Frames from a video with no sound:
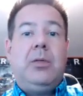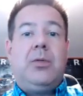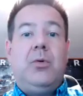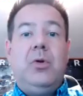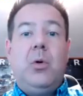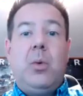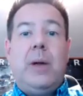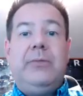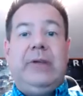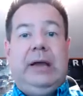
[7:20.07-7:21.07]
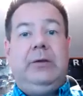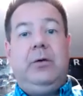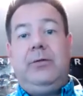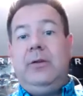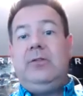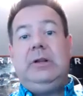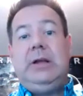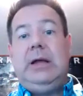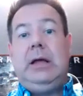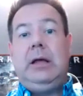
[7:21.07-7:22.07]
through your website to
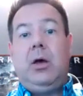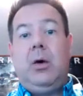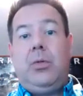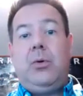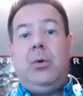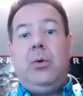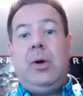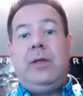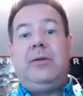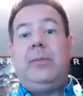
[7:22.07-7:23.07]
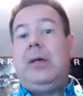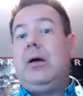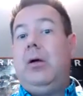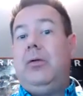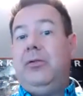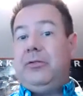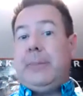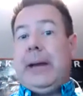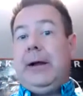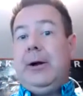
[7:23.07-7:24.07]
efficiently go through, and something called
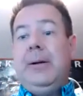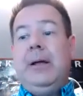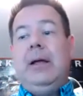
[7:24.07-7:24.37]
spider,